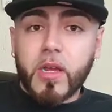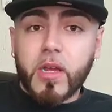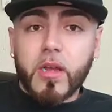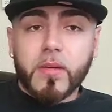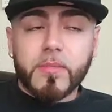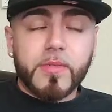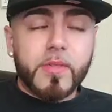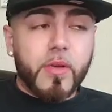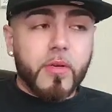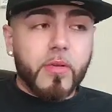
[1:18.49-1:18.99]
It
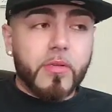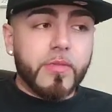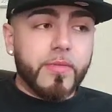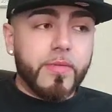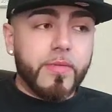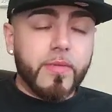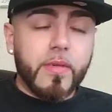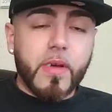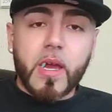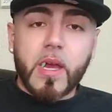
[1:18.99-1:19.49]
comes to auction
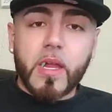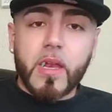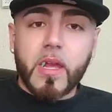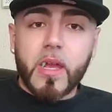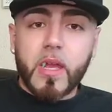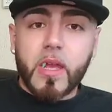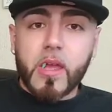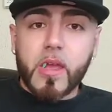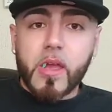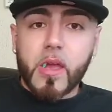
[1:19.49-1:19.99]

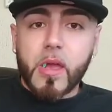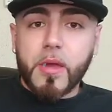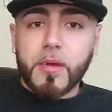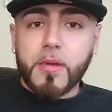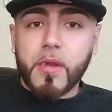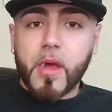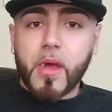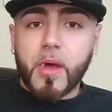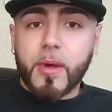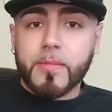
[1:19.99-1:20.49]
Friday, and